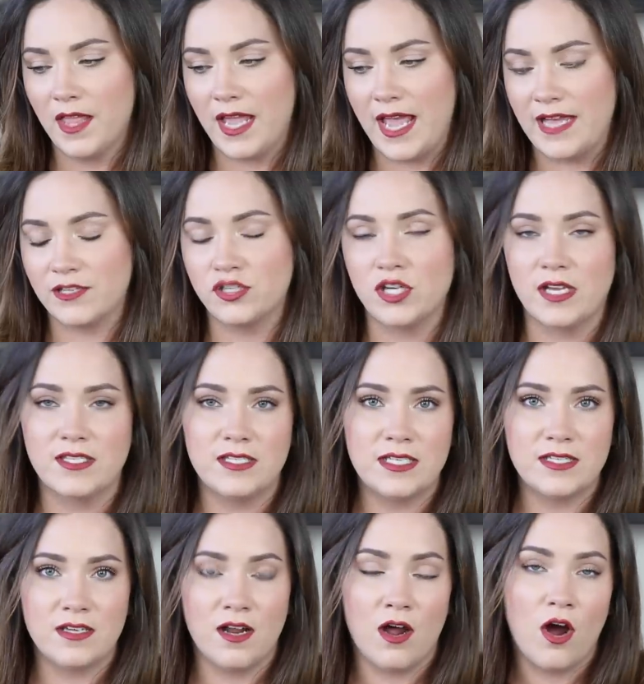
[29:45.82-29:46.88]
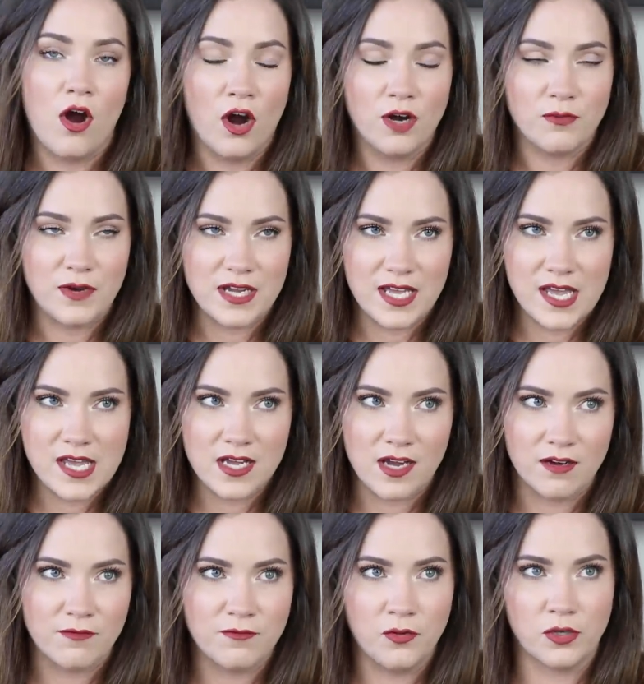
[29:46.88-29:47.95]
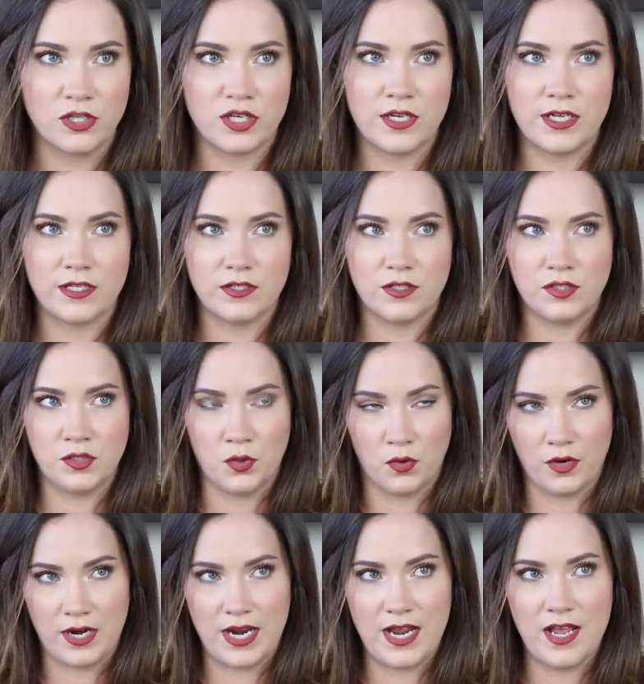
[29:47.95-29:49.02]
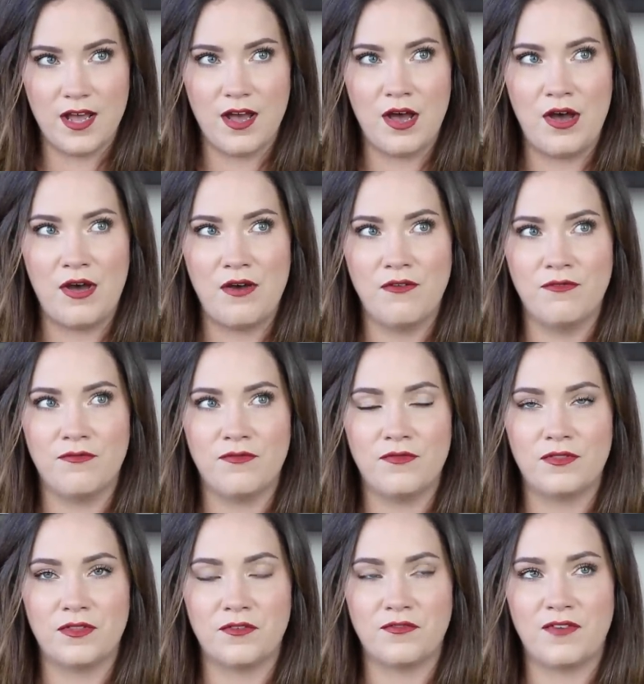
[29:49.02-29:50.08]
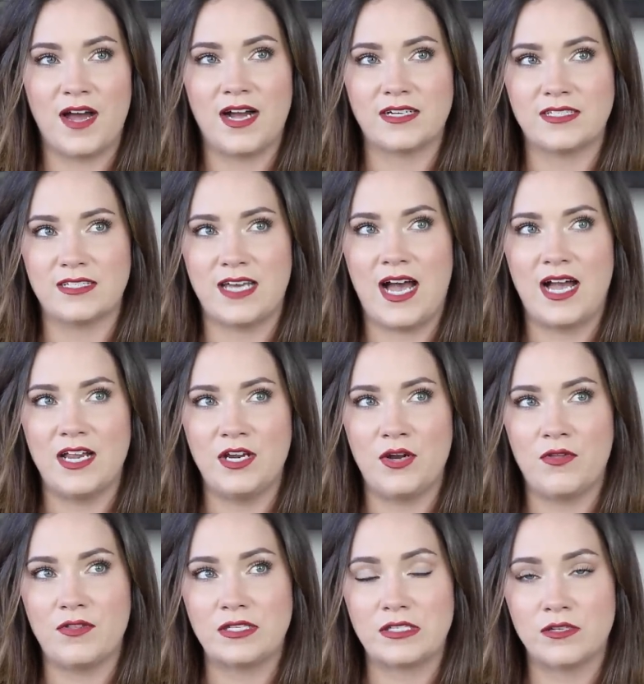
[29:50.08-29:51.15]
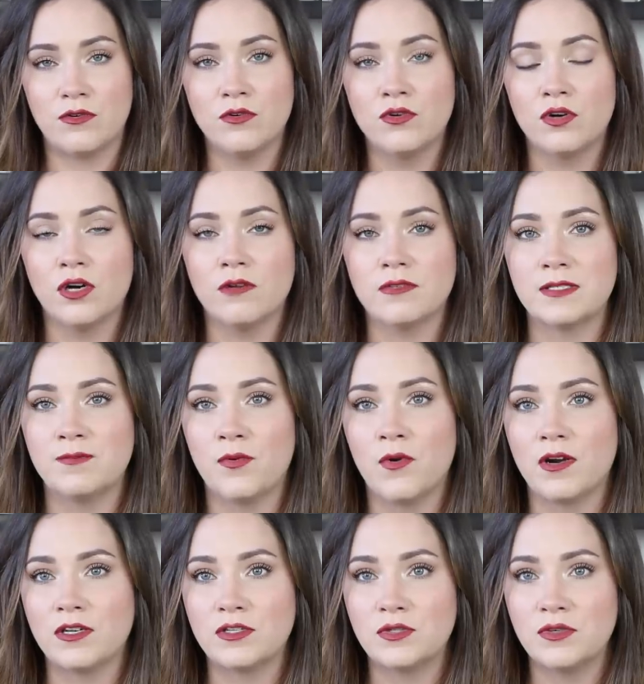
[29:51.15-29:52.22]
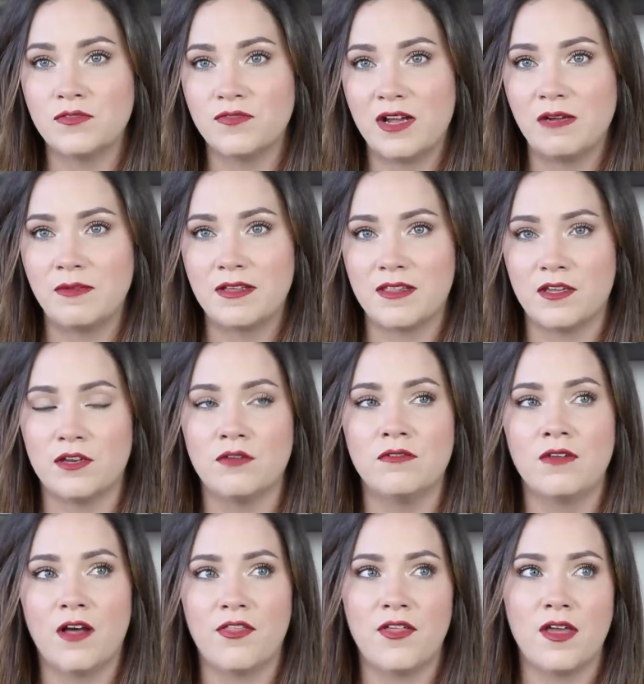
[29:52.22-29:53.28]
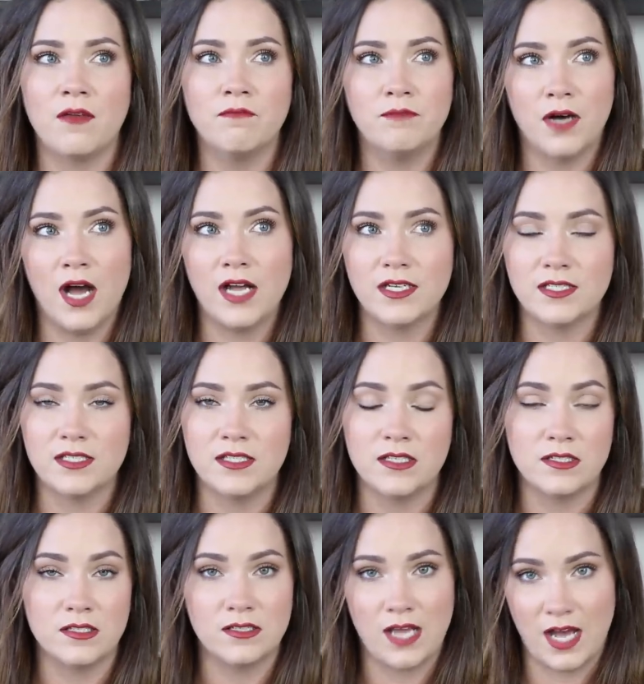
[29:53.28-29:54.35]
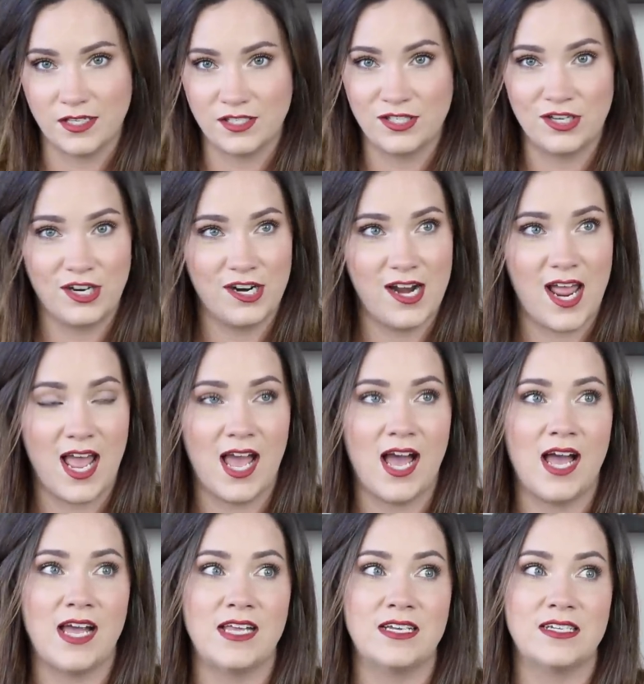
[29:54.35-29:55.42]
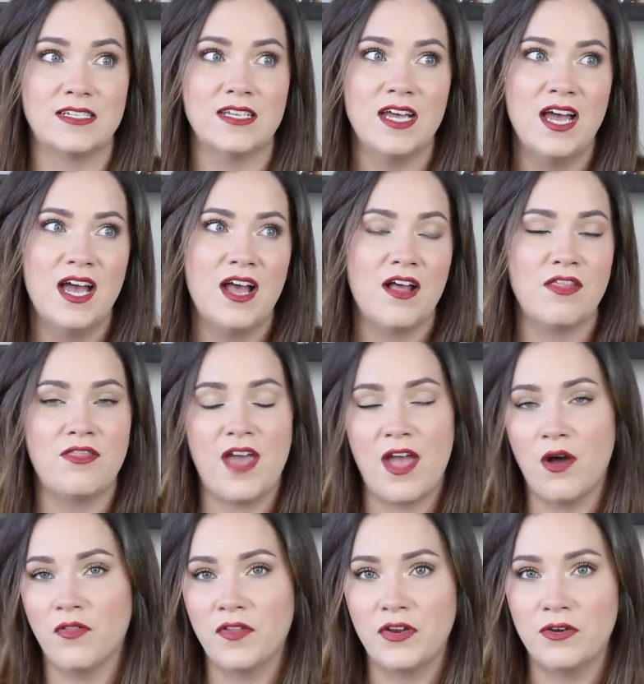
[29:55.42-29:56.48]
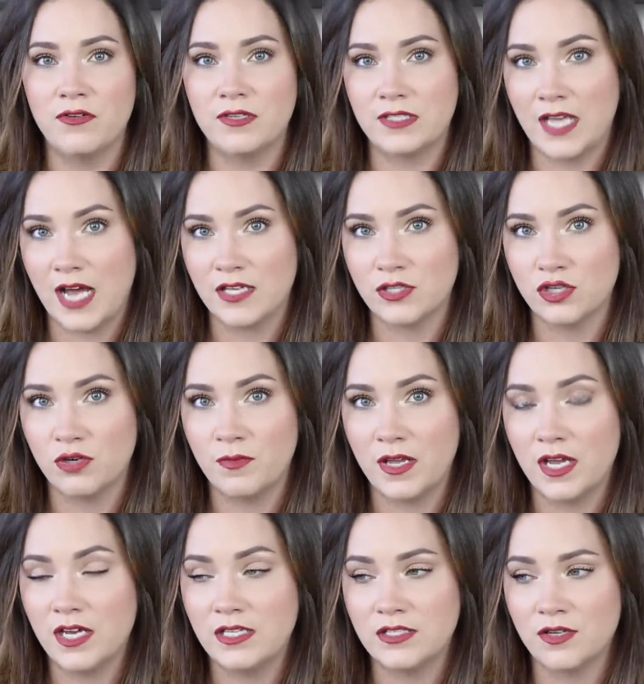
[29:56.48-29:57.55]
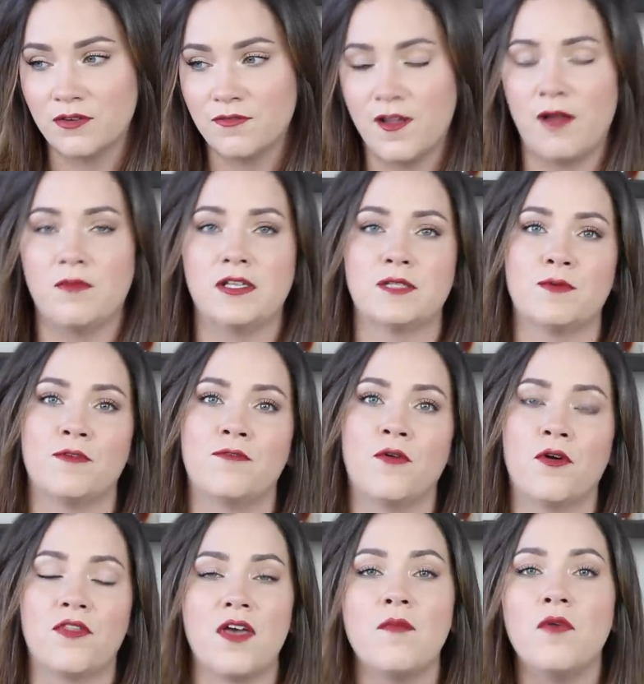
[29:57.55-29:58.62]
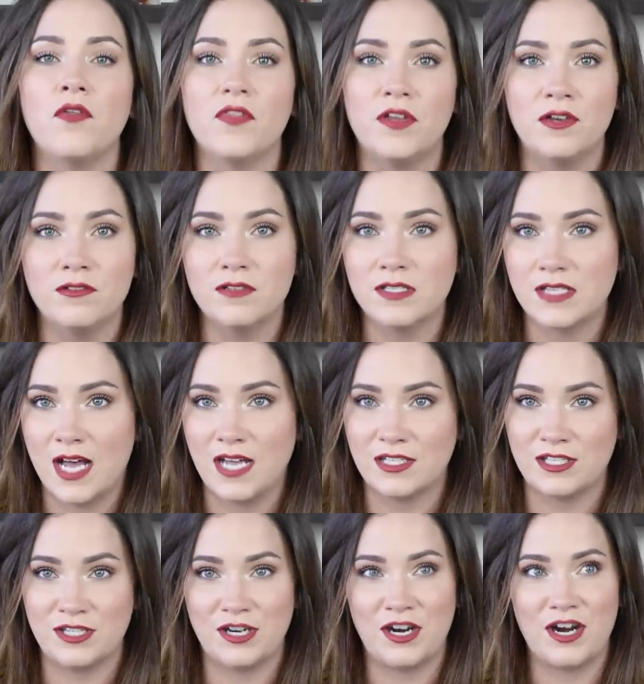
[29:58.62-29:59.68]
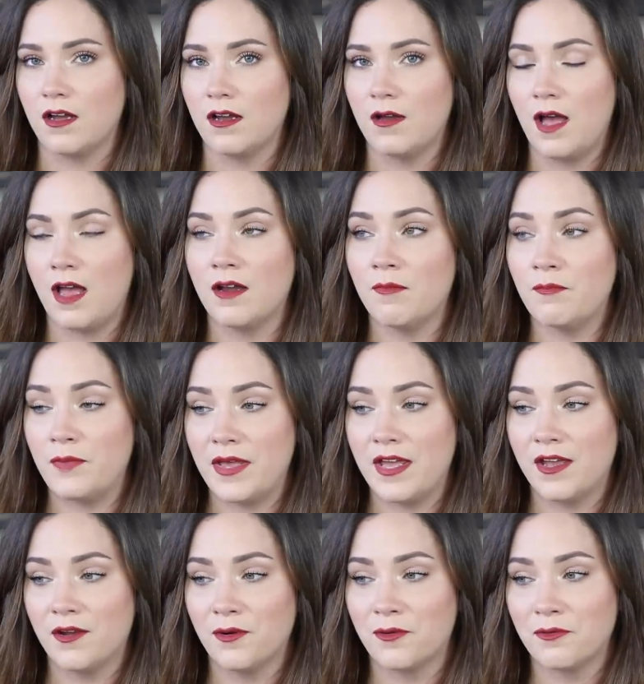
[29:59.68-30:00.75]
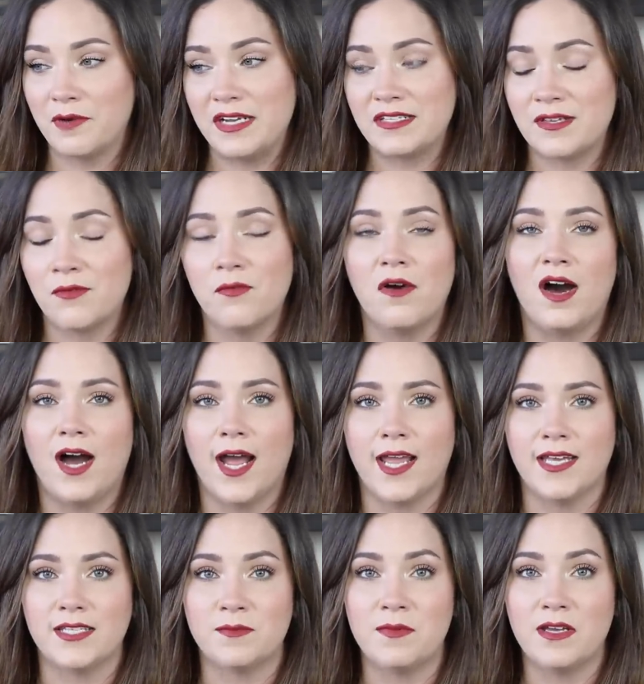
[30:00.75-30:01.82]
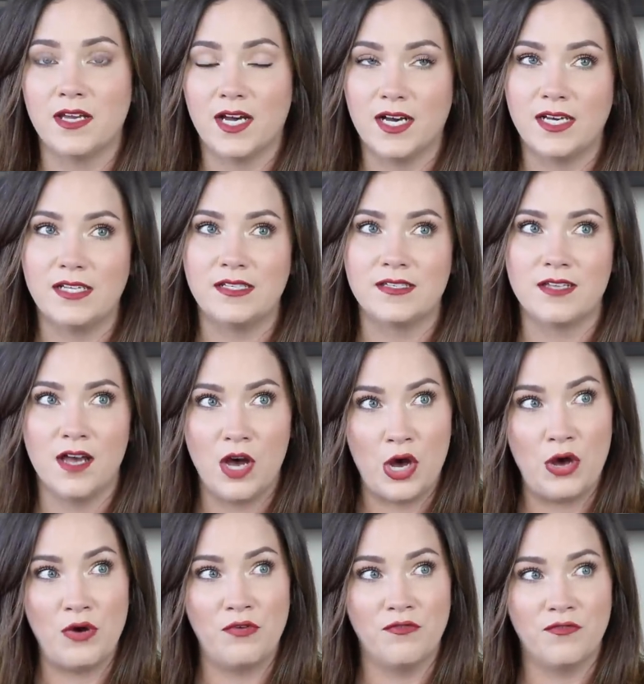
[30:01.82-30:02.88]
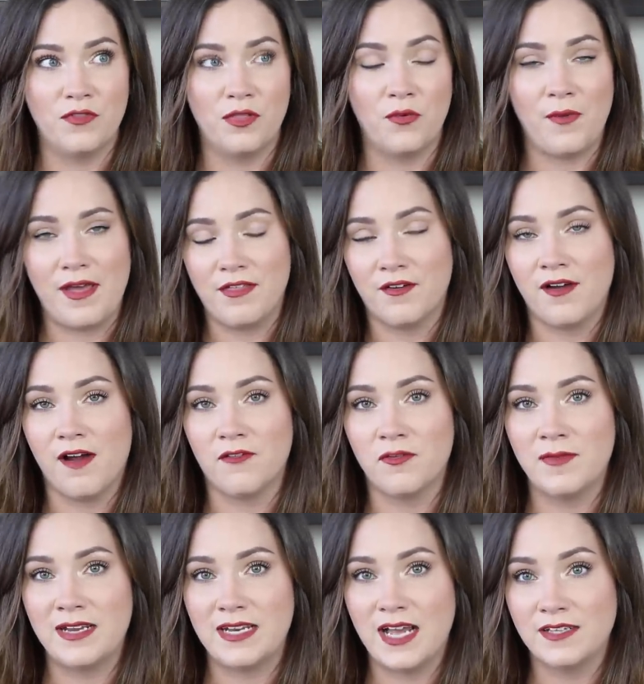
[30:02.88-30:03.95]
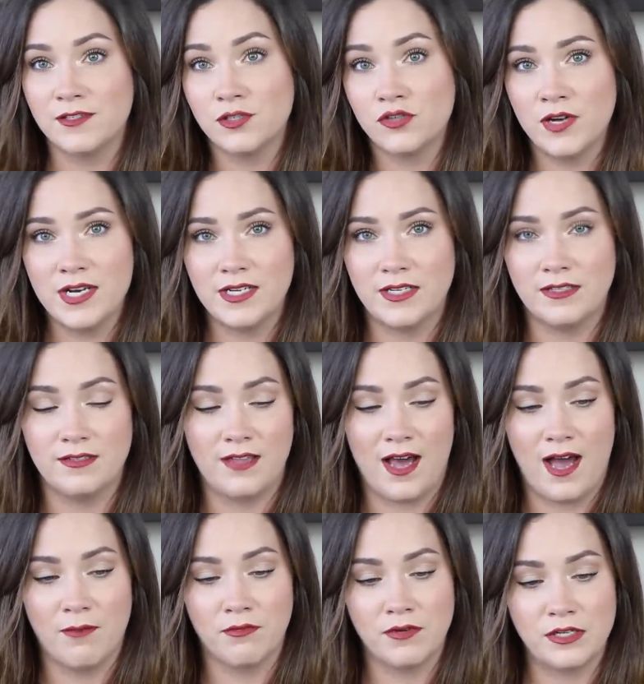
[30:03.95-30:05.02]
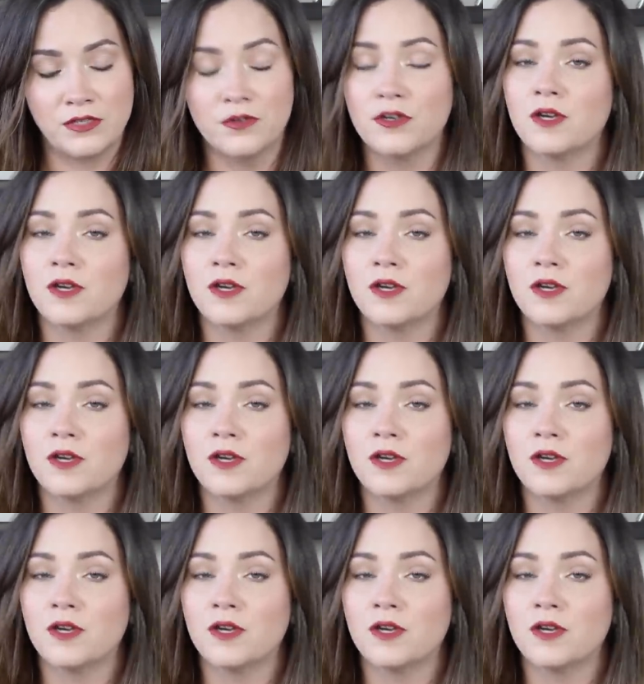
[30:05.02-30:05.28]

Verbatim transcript: it just is a heartbreaking, unfortunate story of the fact that, you know, this little girl was born into a family that knew nothing but disaster. And they only knew disaster because their families before them only knew disaster. And a big reason why is because of the way the government has treated the Aboriginal